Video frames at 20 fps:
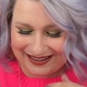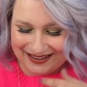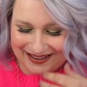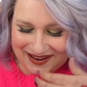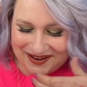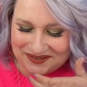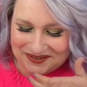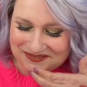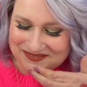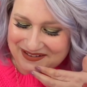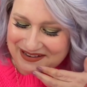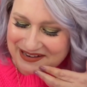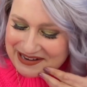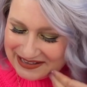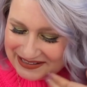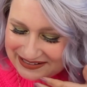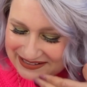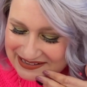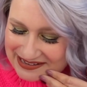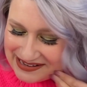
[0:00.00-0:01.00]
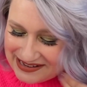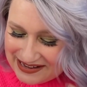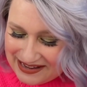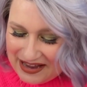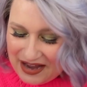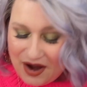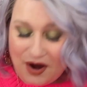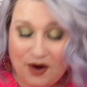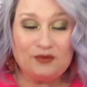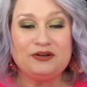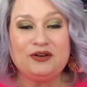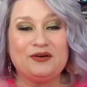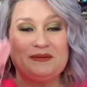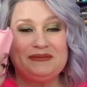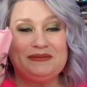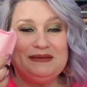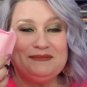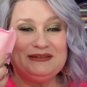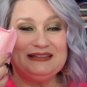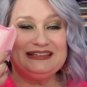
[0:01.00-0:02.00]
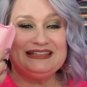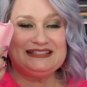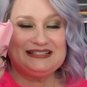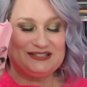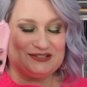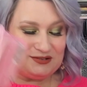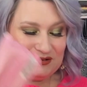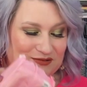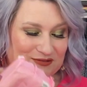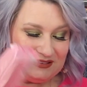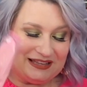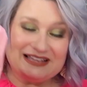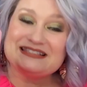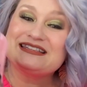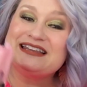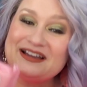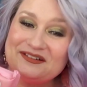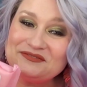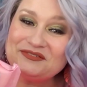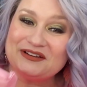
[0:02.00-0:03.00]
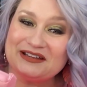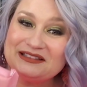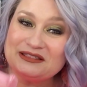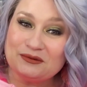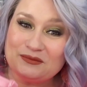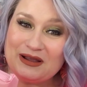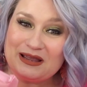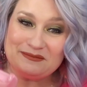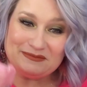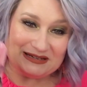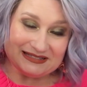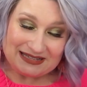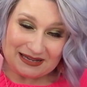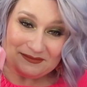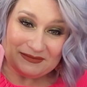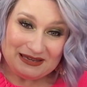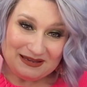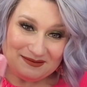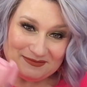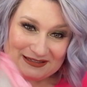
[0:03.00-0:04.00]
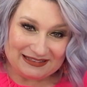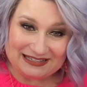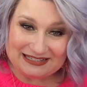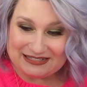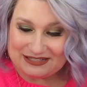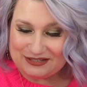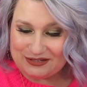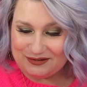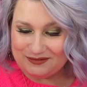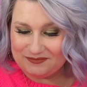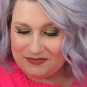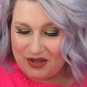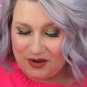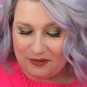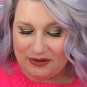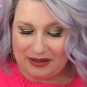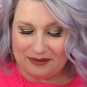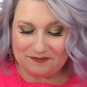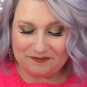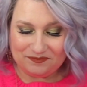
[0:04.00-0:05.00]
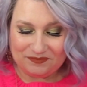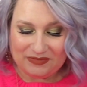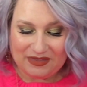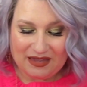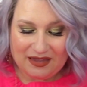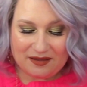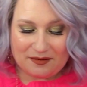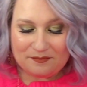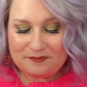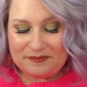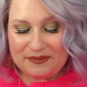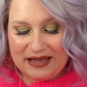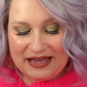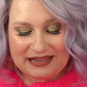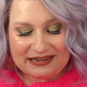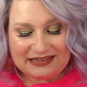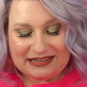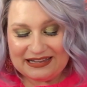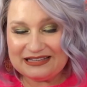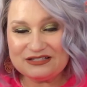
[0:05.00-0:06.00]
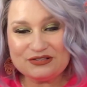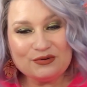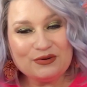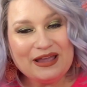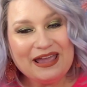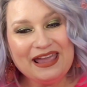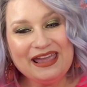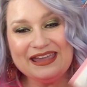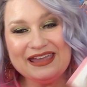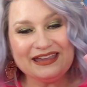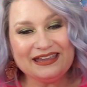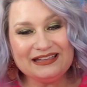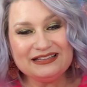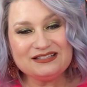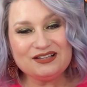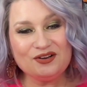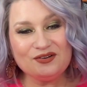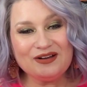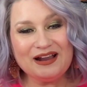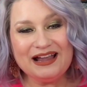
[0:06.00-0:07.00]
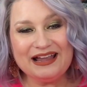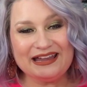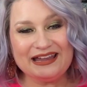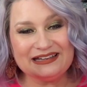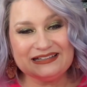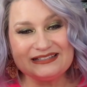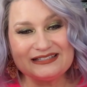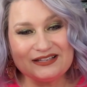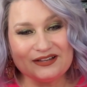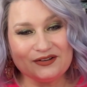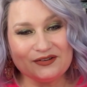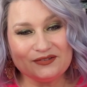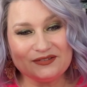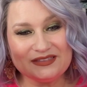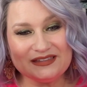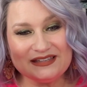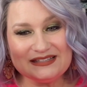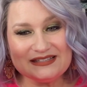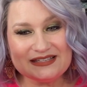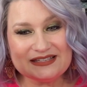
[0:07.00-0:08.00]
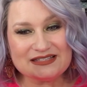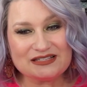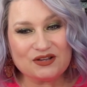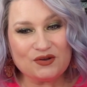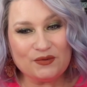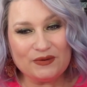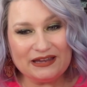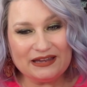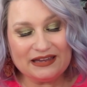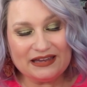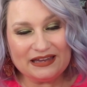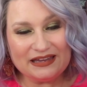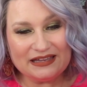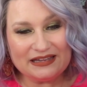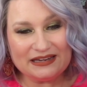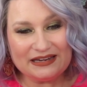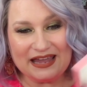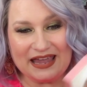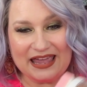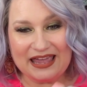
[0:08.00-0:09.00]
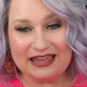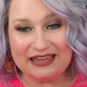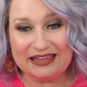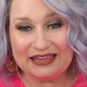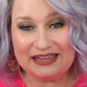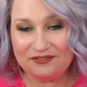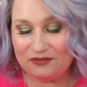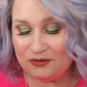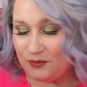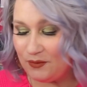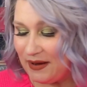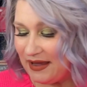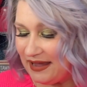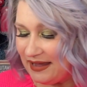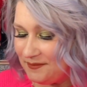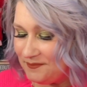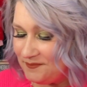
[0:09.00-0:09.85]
All right. Oh no, I'm keeping this too. Let's not forget the wipes. I'm keeping this too. Okay. But it's okay. It's all right. So this is going in a giveaway.